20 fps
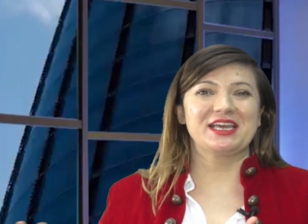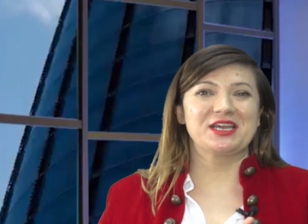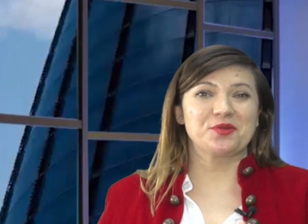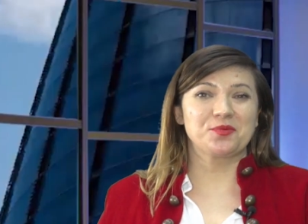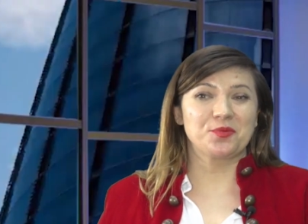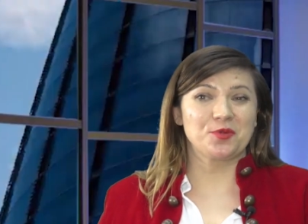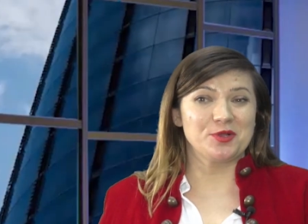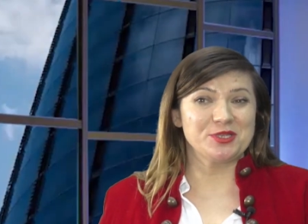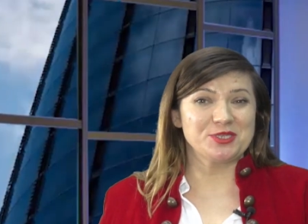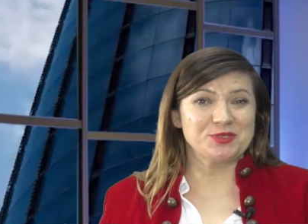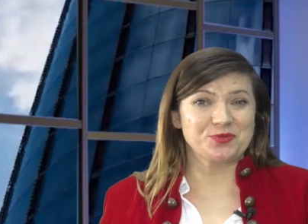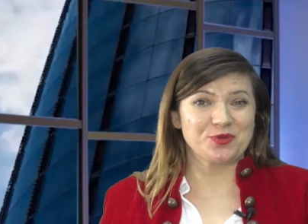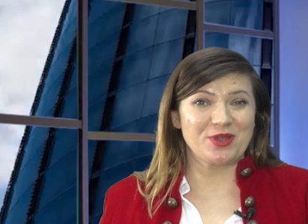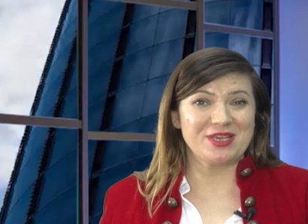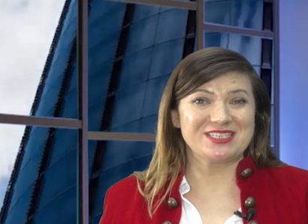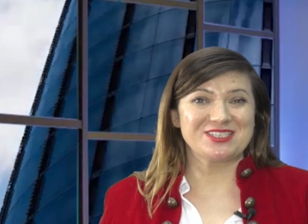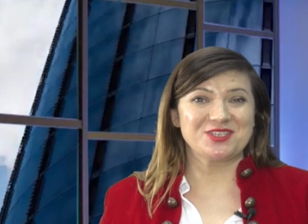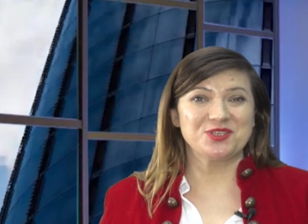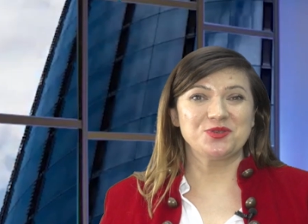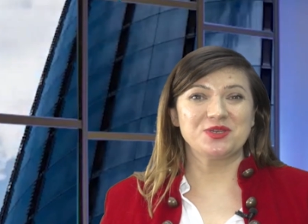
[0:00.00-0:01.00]
a Rolls
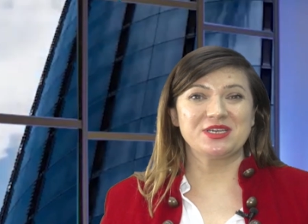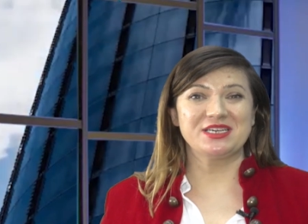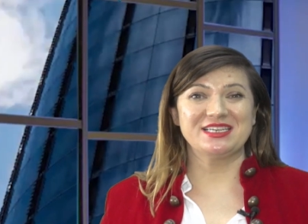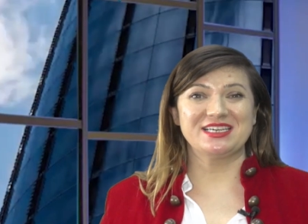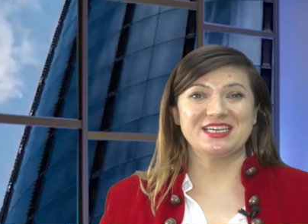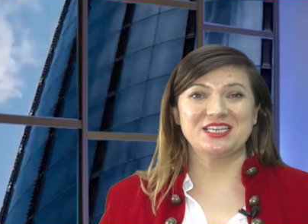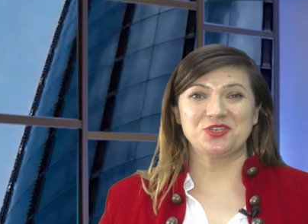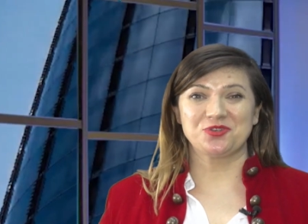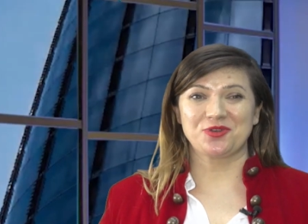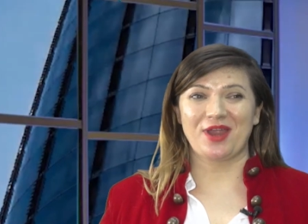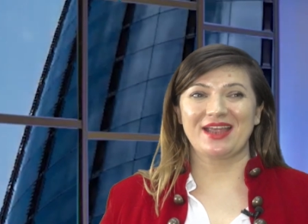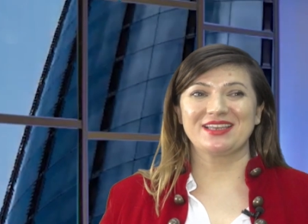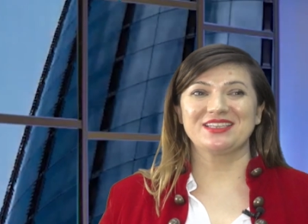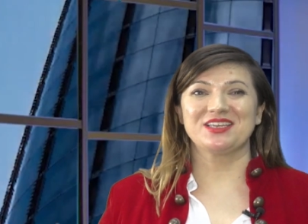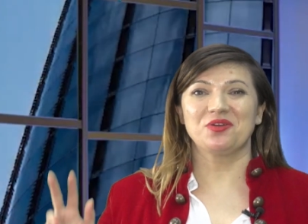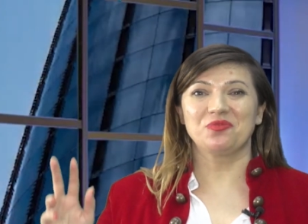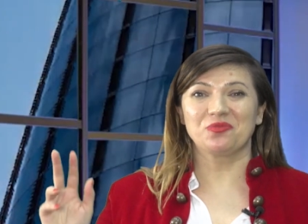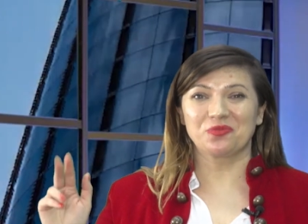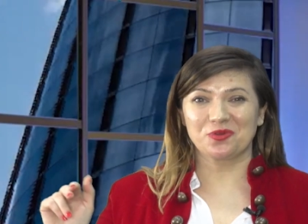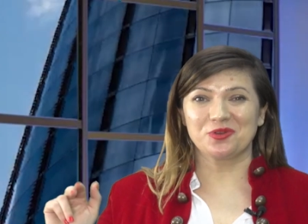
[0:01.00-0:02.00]
Royce, so you can attract
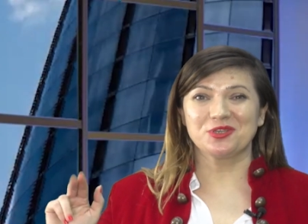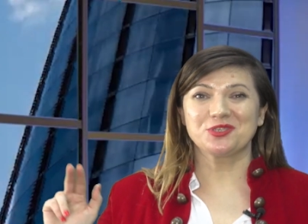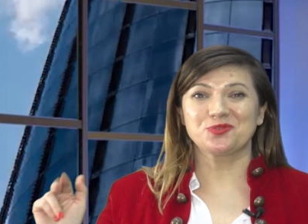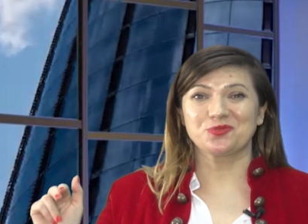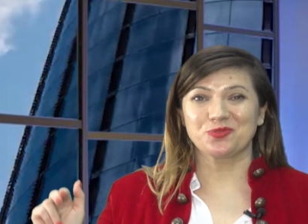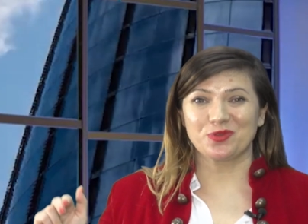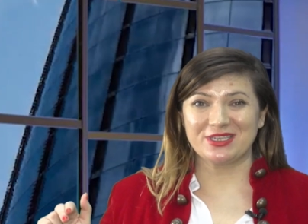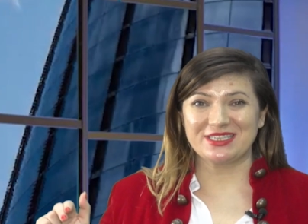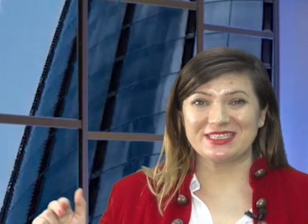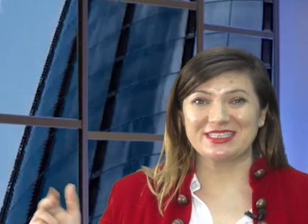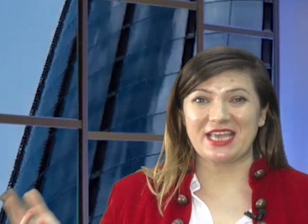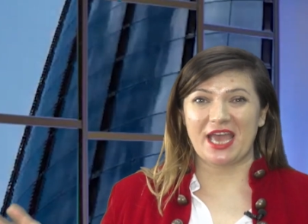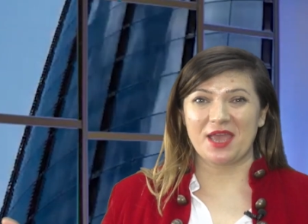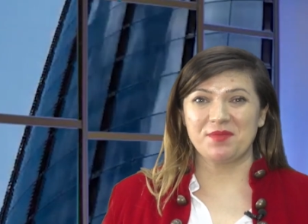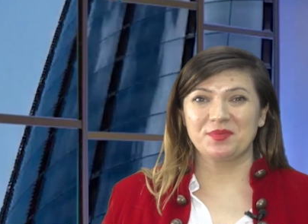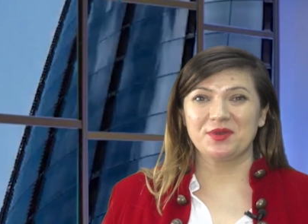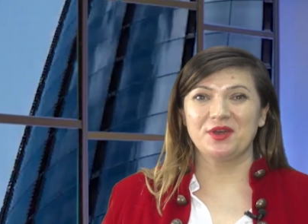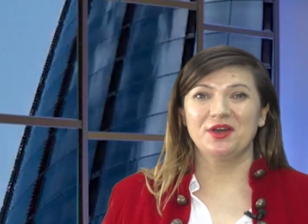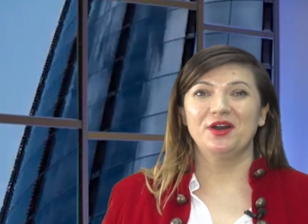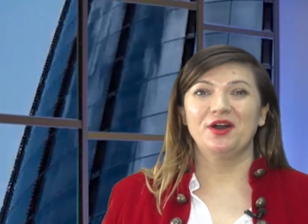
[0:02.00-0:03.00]
Rolls Royce
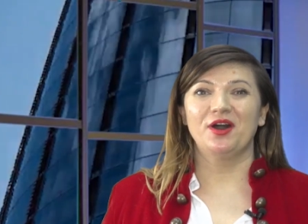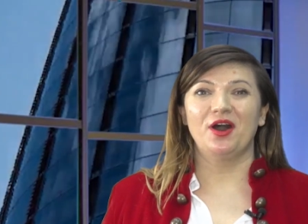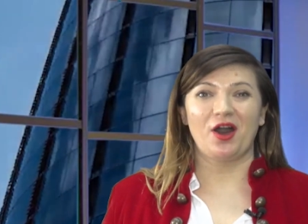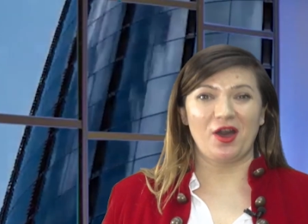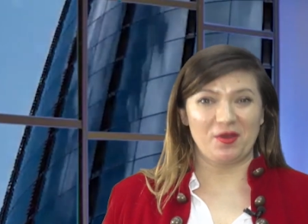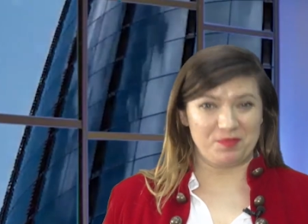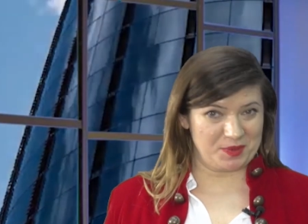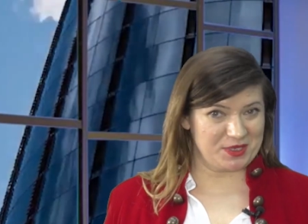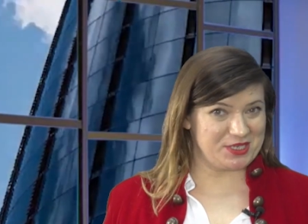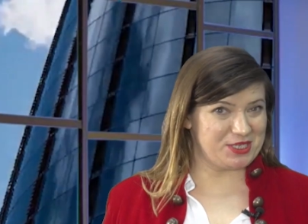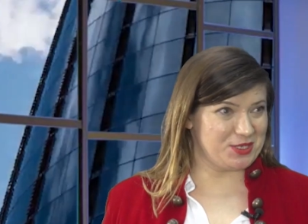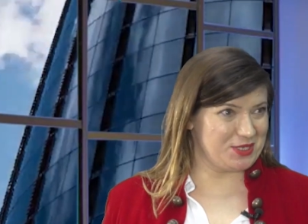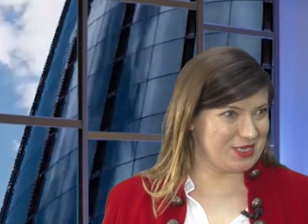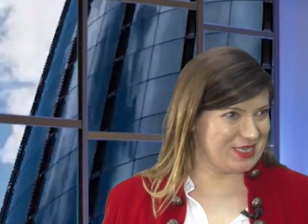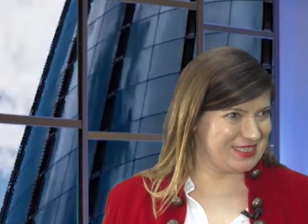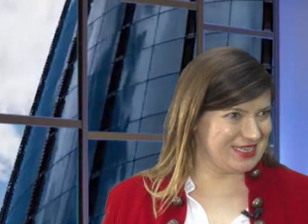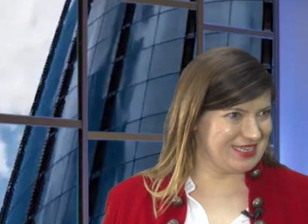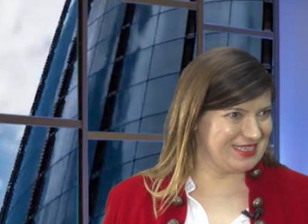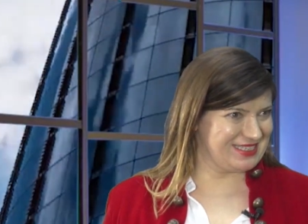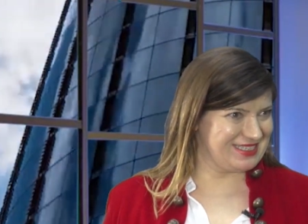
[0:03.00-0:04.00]
type
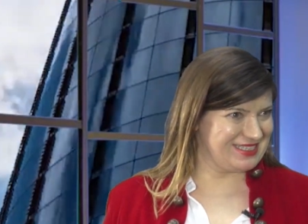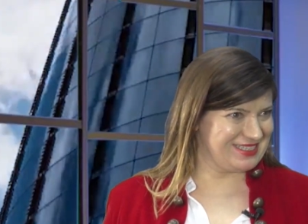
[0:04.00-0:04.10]
opportunities.